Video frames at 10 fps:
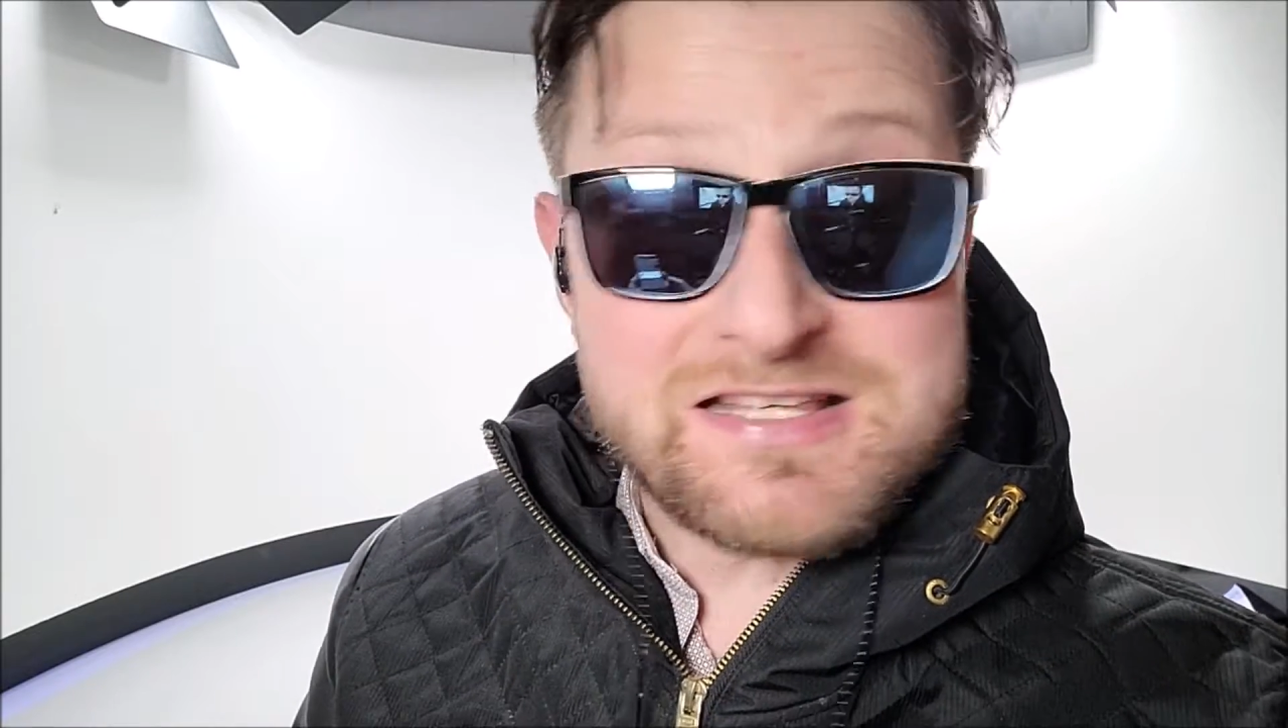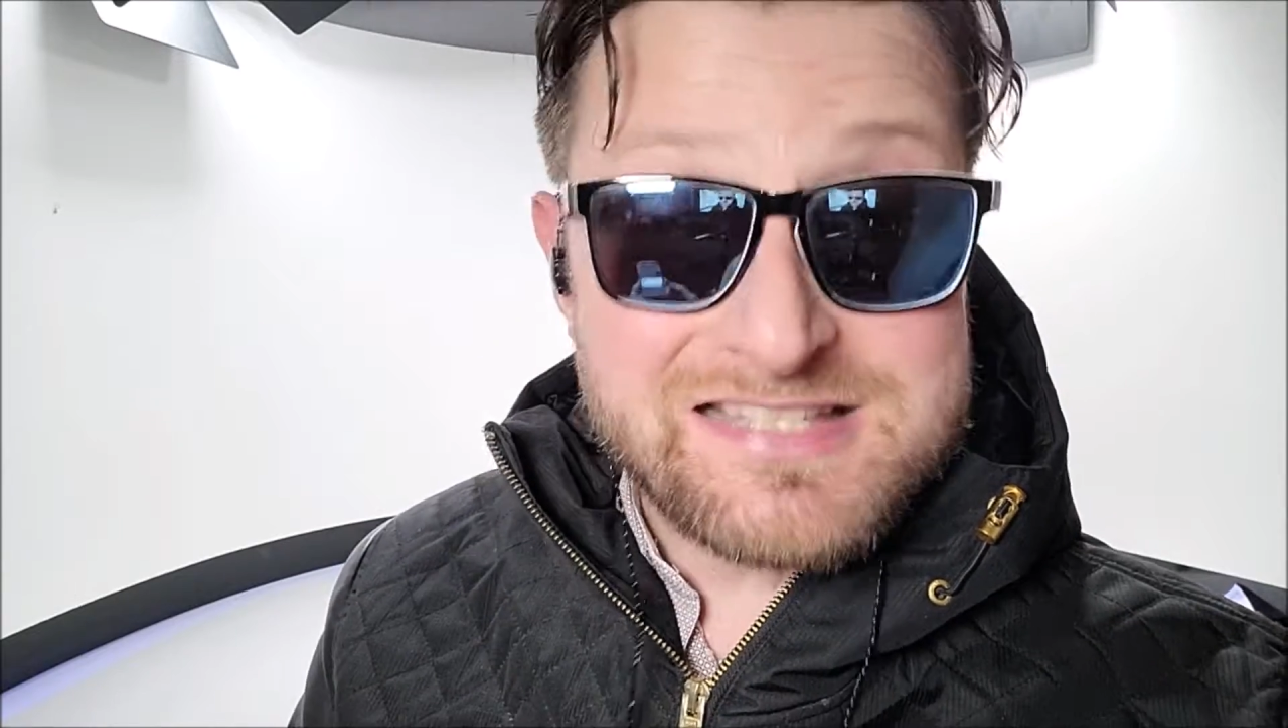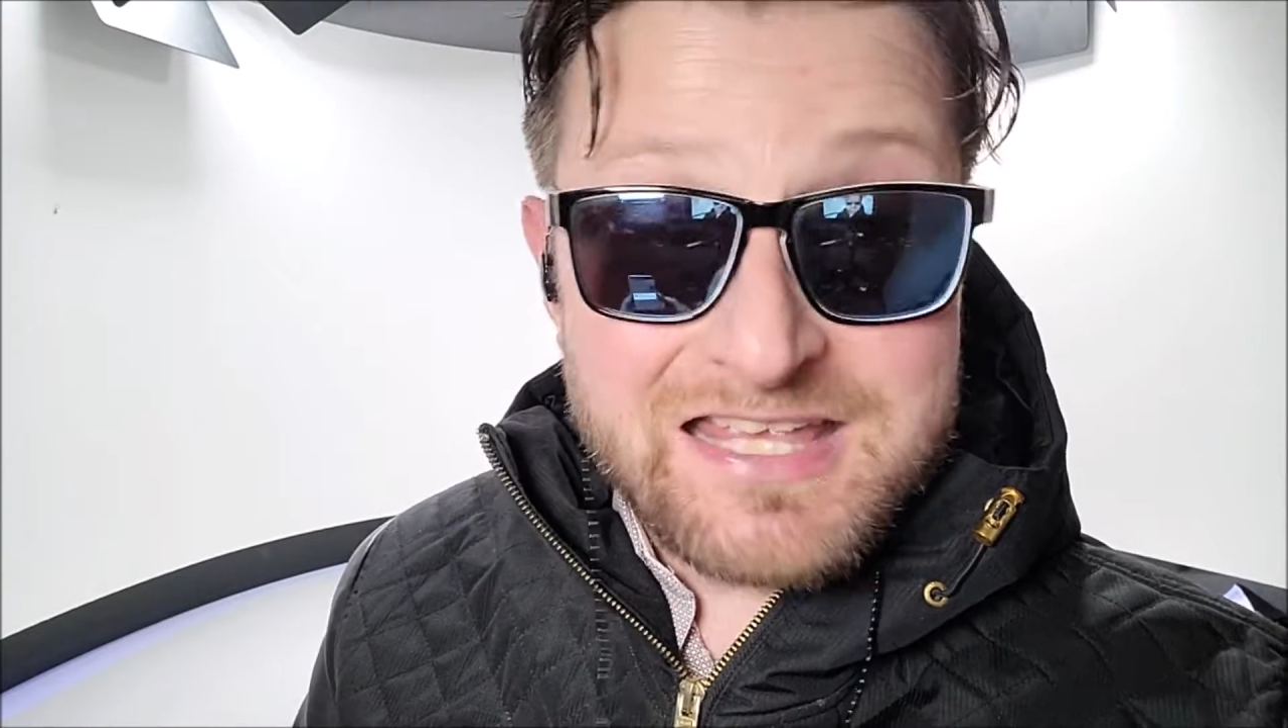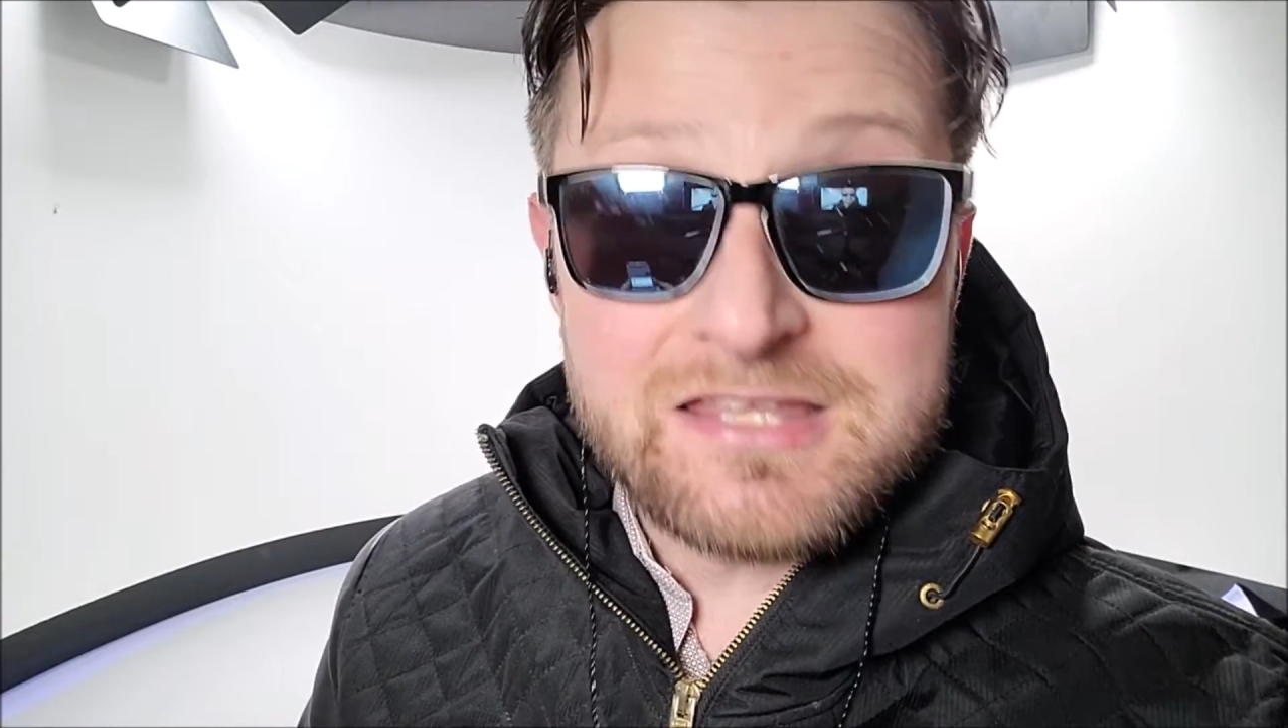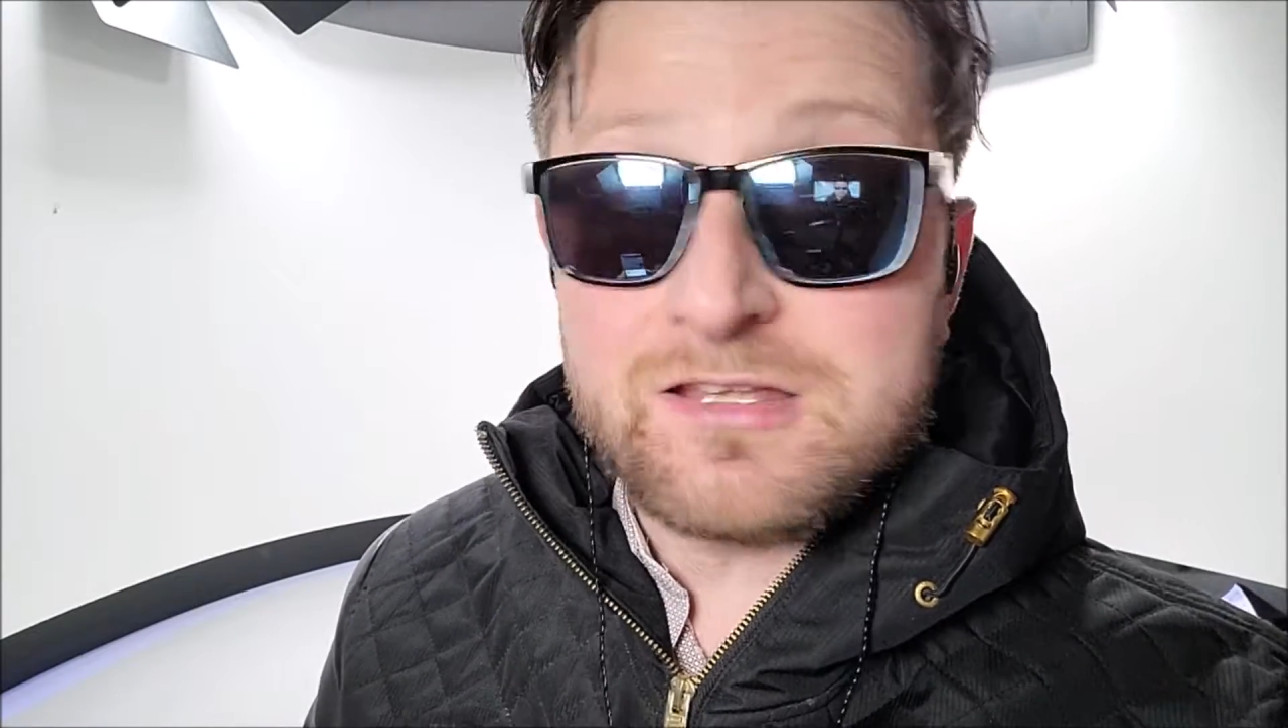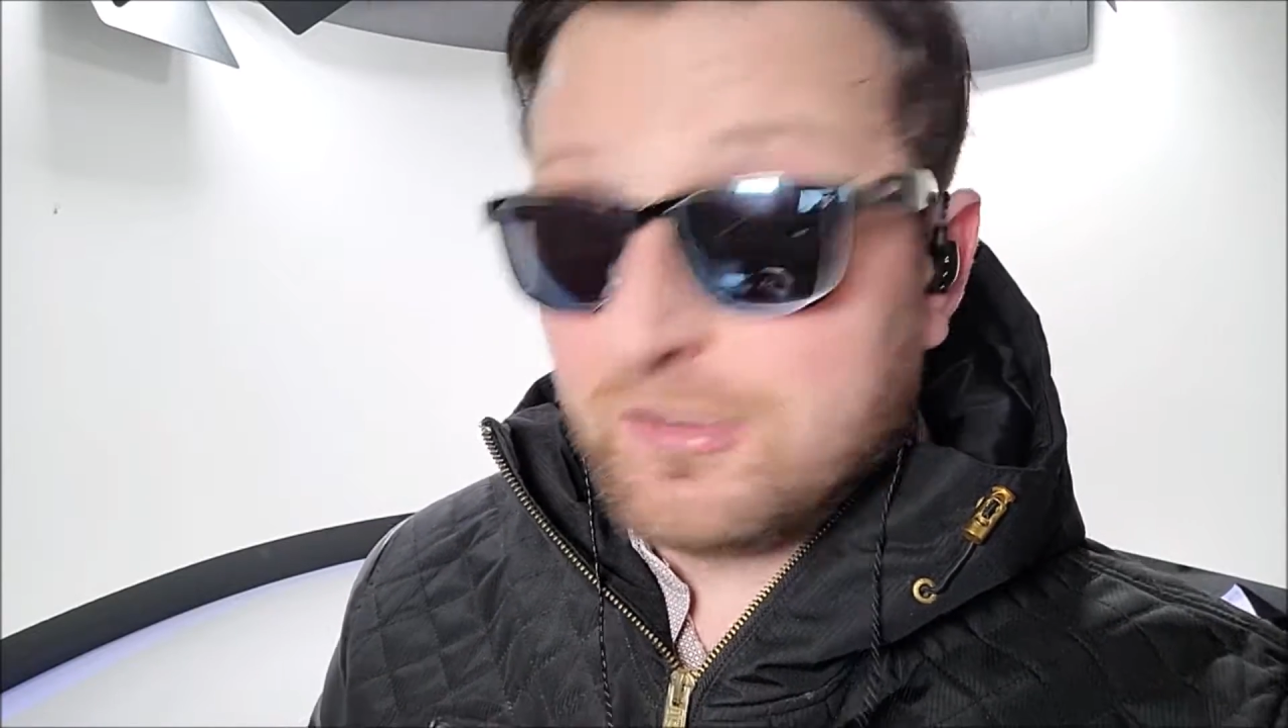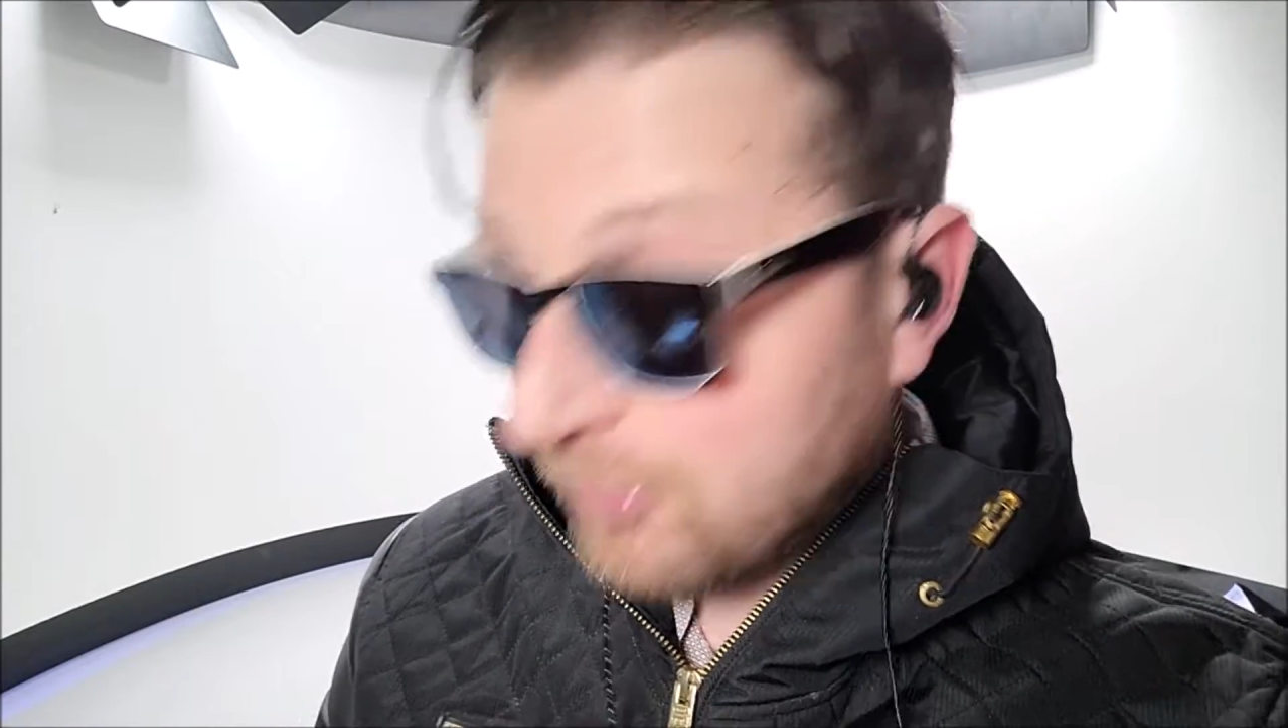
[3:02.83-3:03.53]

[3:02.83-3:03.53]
saying a